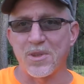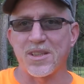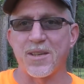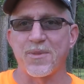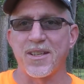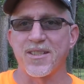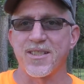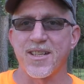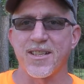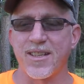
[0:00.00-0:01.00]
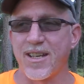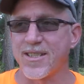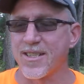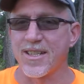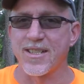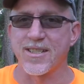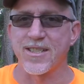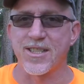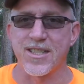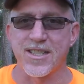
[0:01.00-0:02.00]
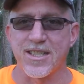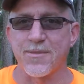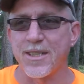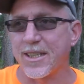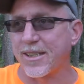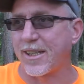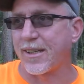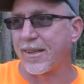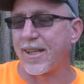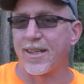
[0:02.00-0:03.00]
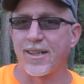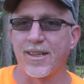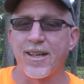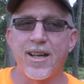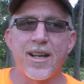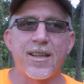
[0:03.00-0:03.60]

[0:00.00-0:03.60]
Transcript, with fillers: with that being said, nice and easy cheesy, let me get the hell out of here.